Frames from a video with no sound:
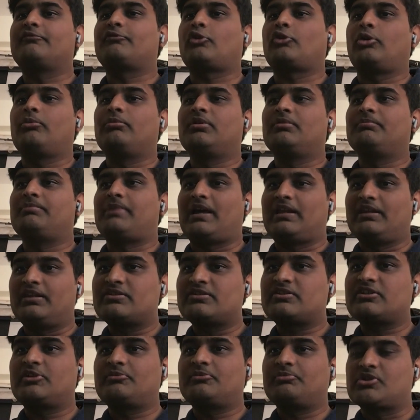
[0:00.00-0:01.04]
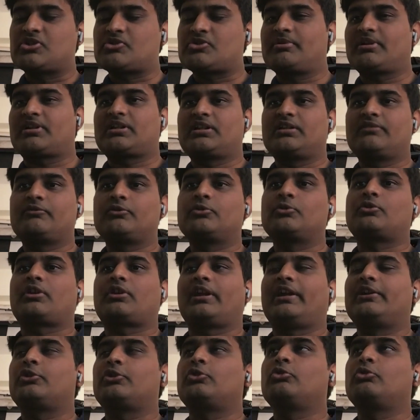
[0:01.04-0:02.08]
And from a balance sheet perspective, you
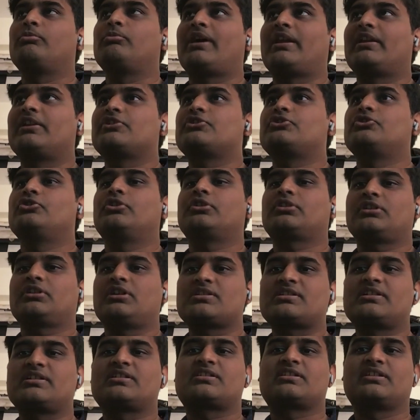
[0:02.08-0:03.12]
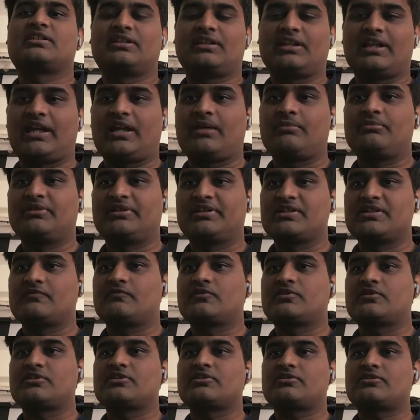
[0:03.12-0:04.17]
try to manage your assets and
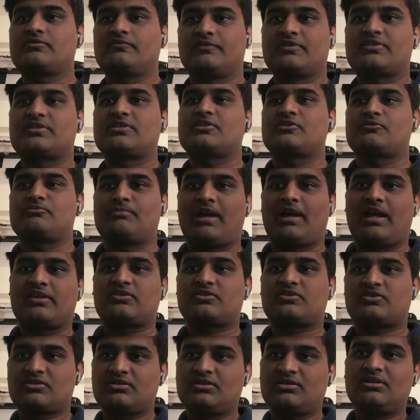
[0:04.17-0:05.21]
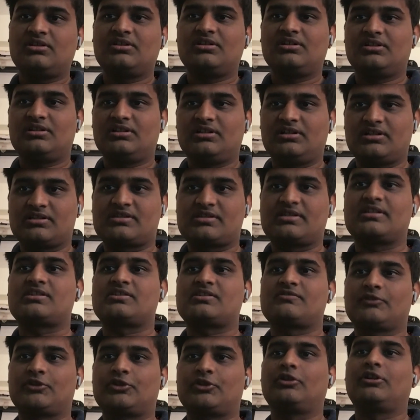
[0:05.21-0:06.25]
liabilities, which is match
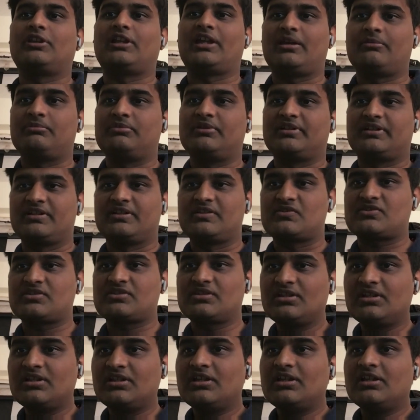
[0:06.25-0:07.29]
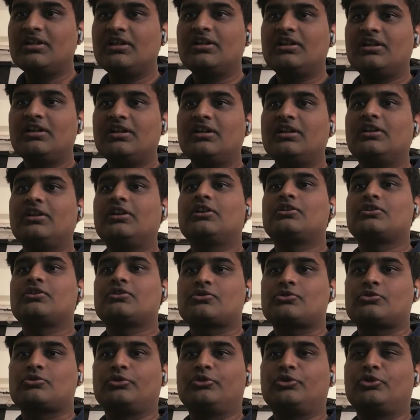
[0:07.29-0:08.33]
assets with your liabilities.
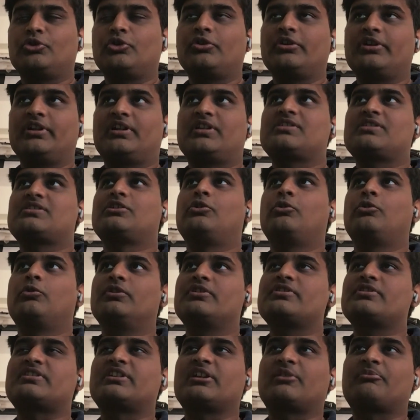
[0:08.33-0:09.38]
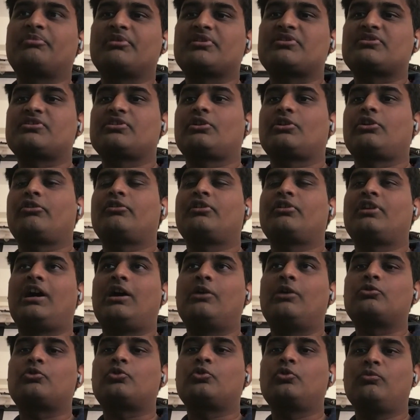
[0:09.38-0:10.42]
So, it is a holistic picture on
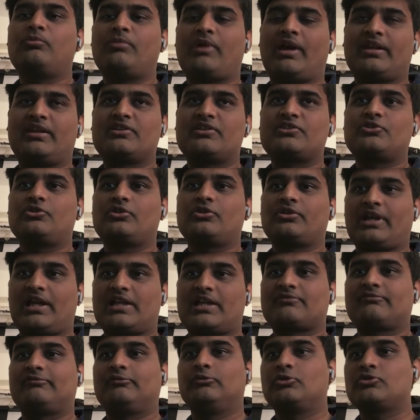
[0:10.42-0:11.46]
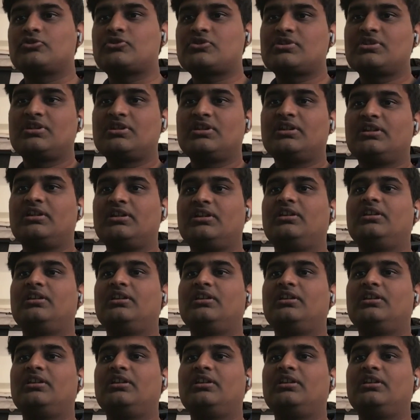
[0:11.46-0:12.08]
how to manage your cash flows